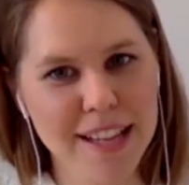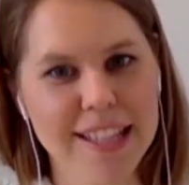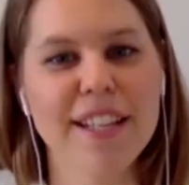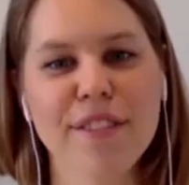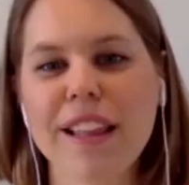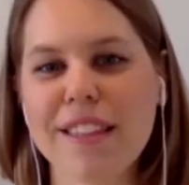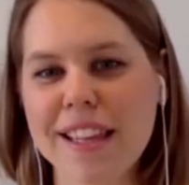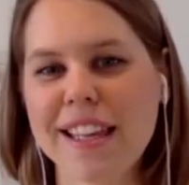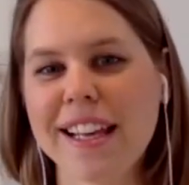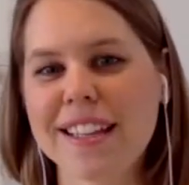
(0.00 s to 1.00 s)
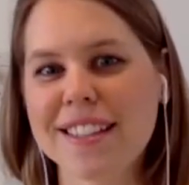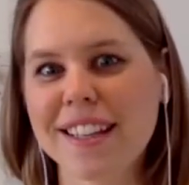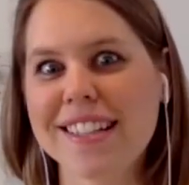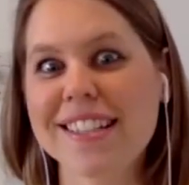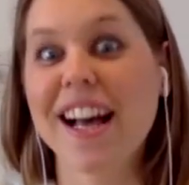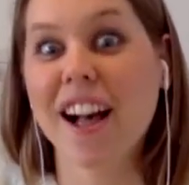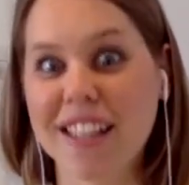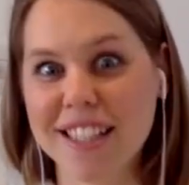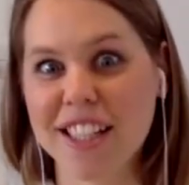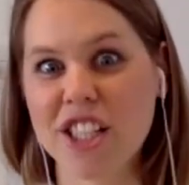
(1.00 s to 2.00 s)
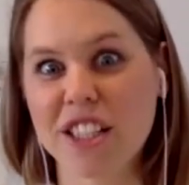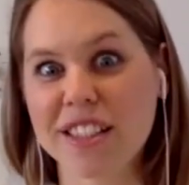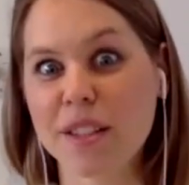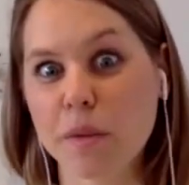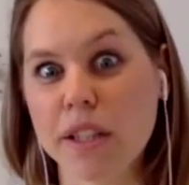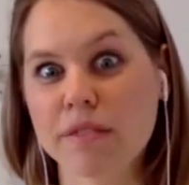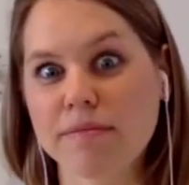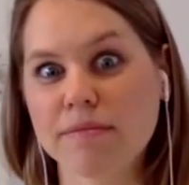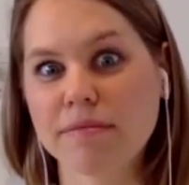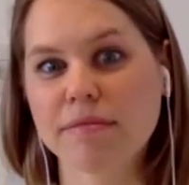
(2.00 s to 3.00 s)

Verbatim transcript: and definitely thinking outside architecture as well.